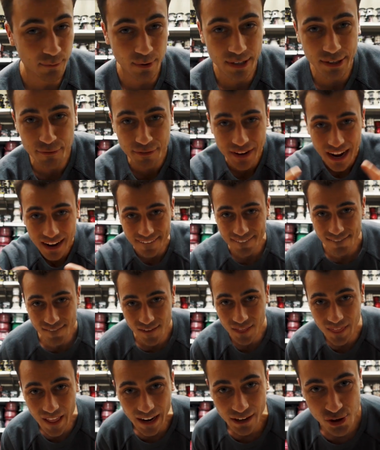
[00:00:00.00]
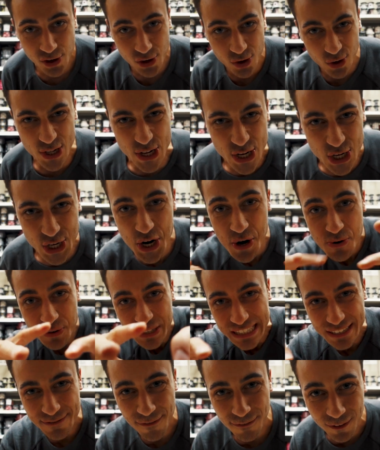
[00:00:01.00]
And when you've got electrical
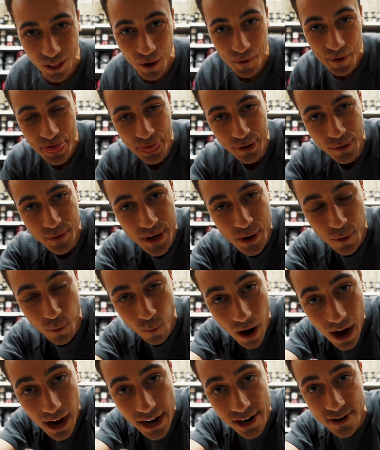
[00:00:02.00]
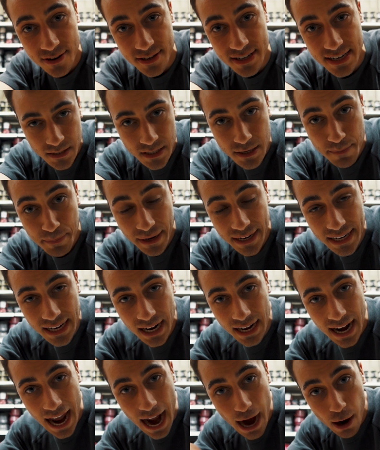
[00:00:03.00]
juice flowing through your wires, depending
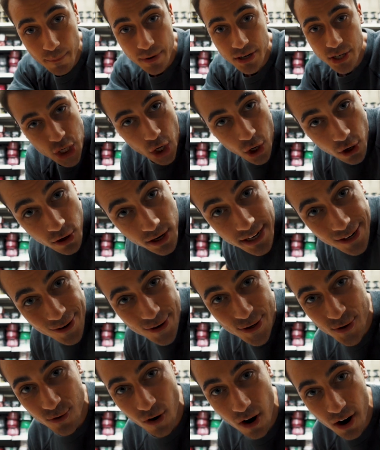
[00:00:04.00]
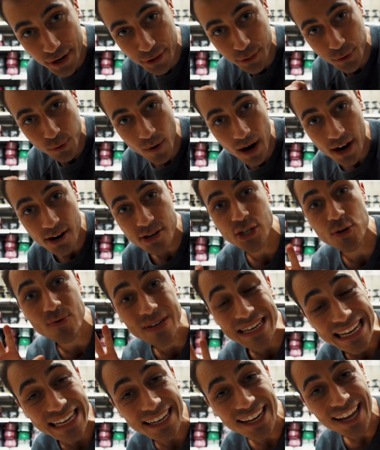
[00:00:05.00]
on how much current you're drawing through wires, you
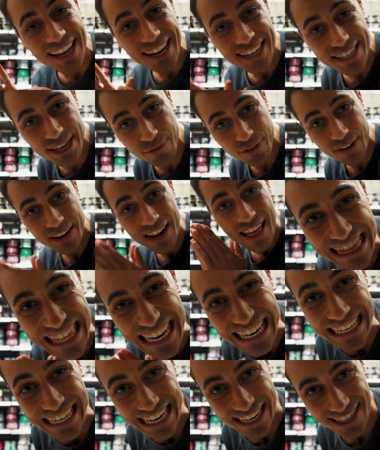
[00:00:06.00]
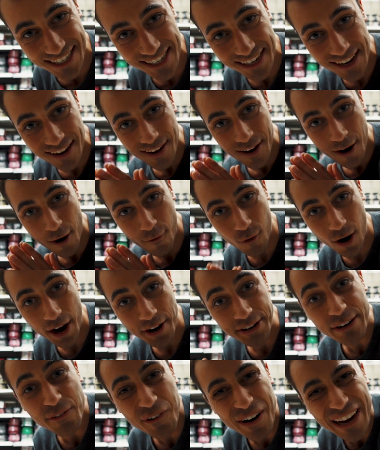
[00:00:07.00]
need different thickness of
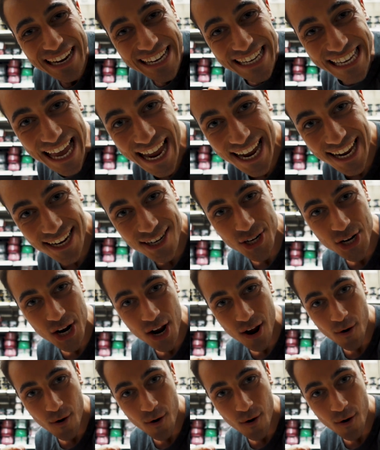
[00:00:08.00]
wire, different gauge